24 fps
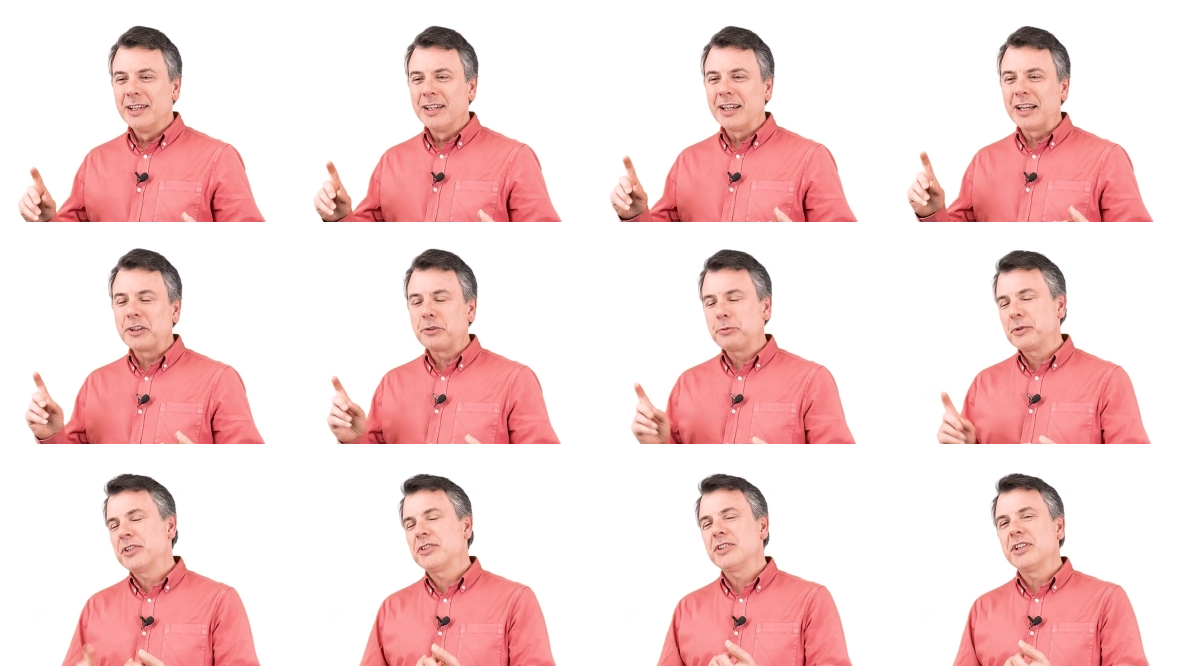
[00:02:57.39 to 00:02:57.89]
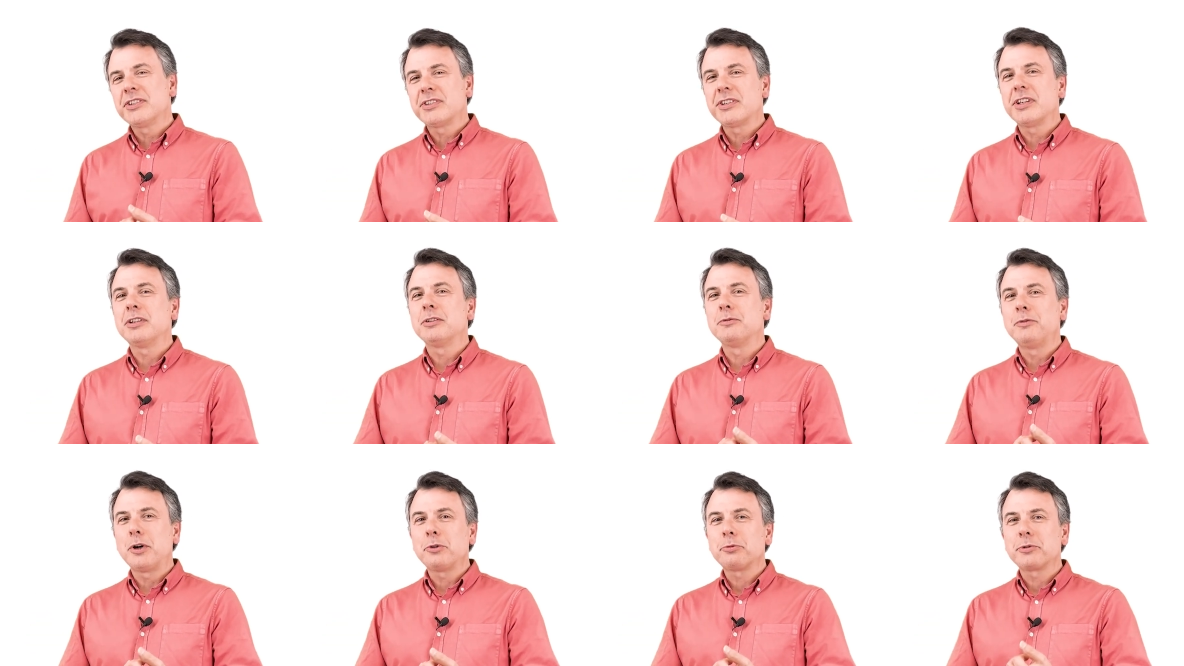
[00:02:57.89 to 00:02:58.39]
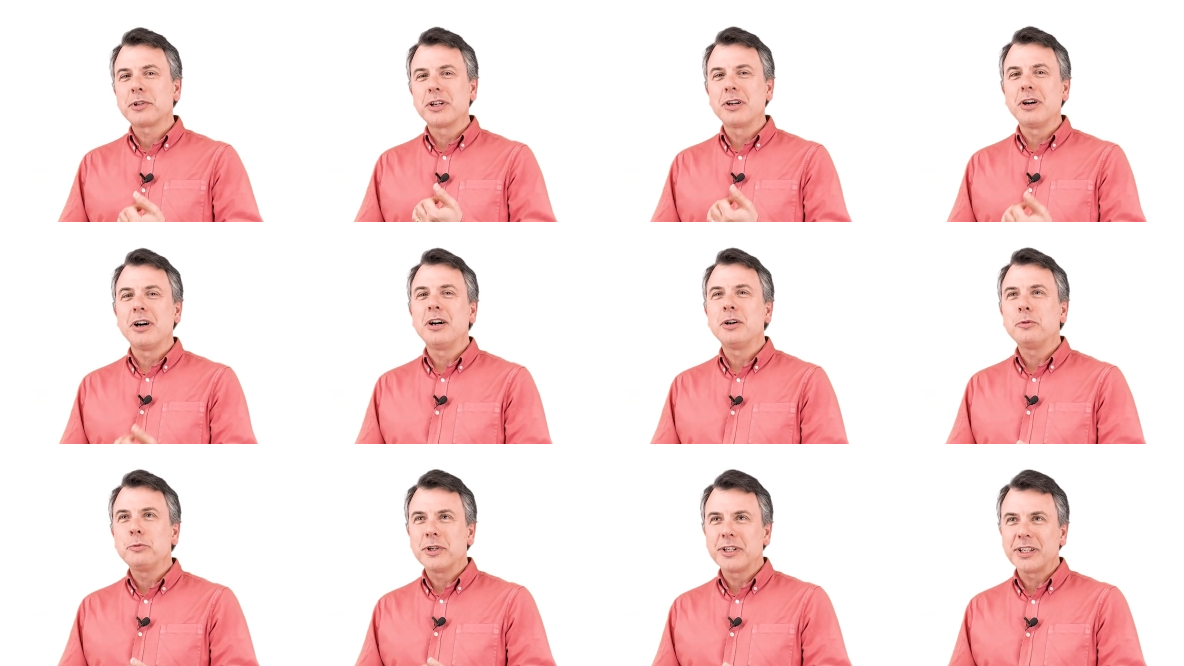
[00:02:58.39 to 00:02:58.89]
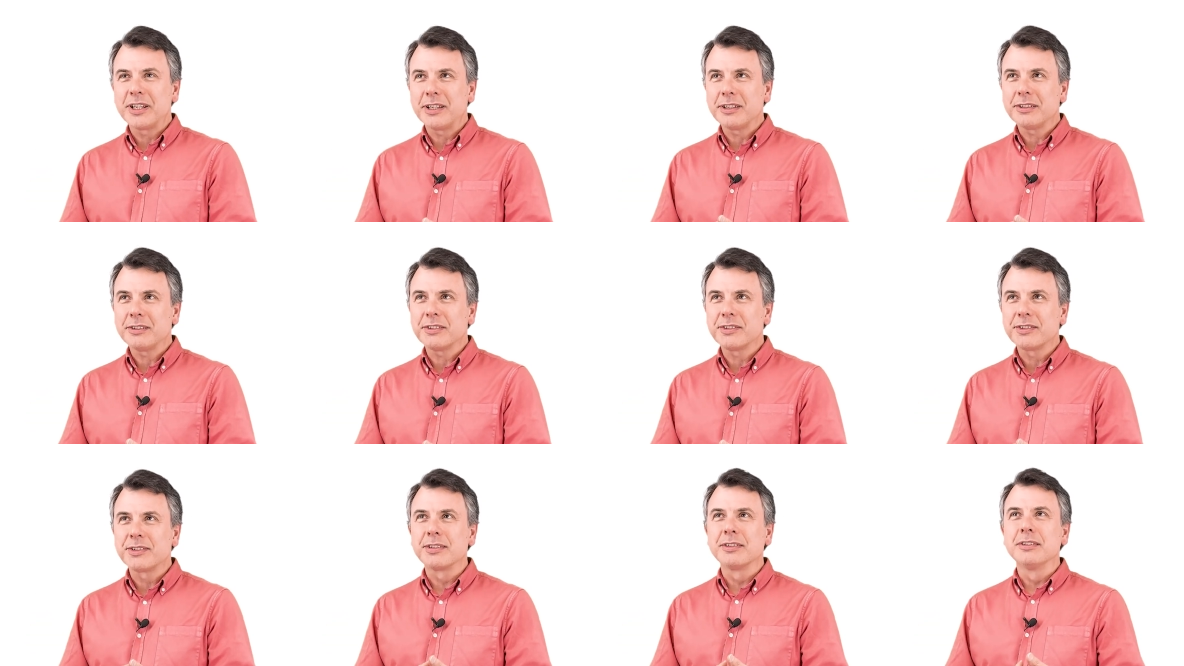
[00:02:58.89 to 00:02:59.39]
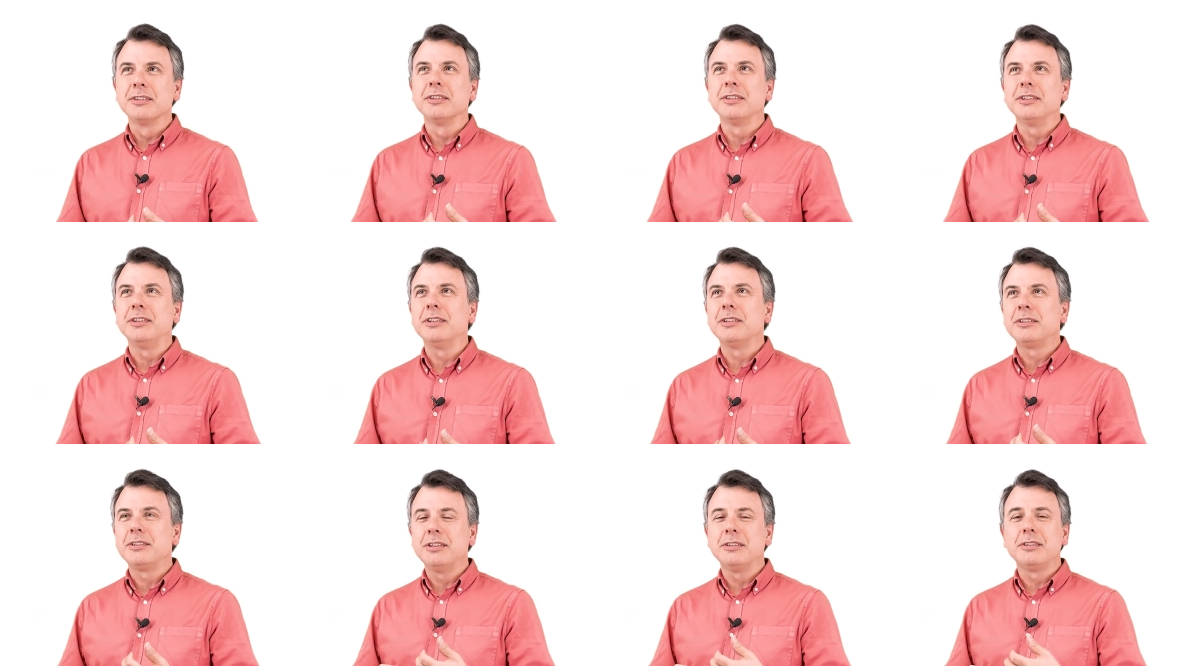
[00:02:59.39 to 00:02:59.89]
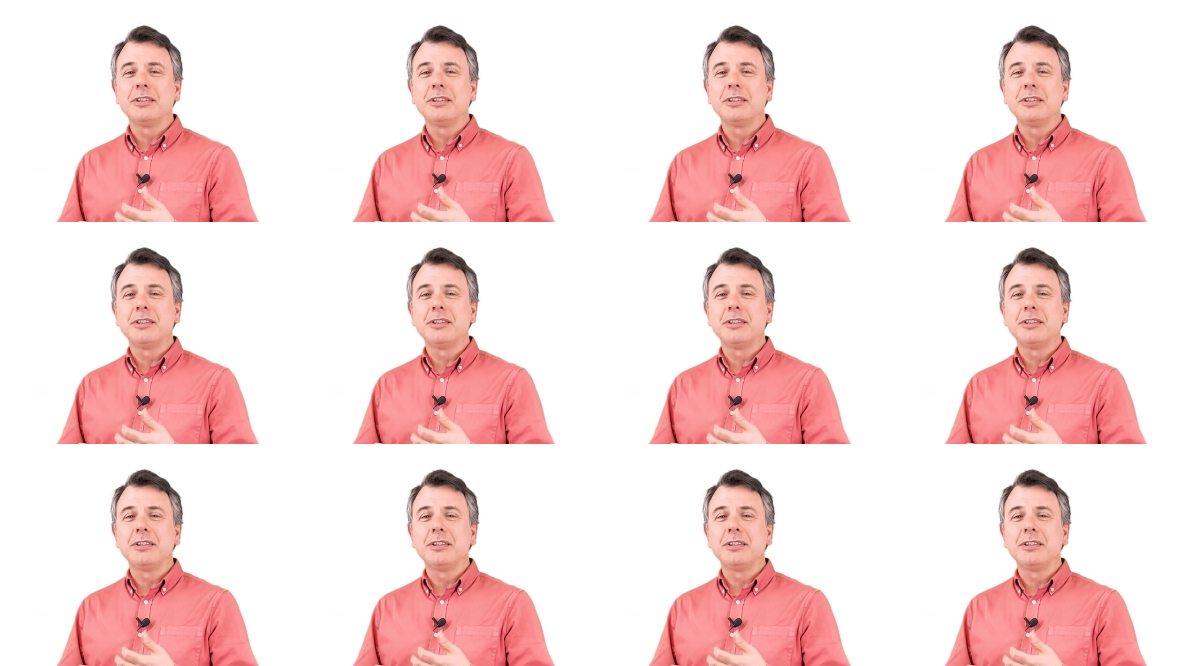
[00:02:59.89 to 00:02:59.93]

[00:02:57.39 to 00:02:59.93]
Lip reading: And the reason I say you've already got one is you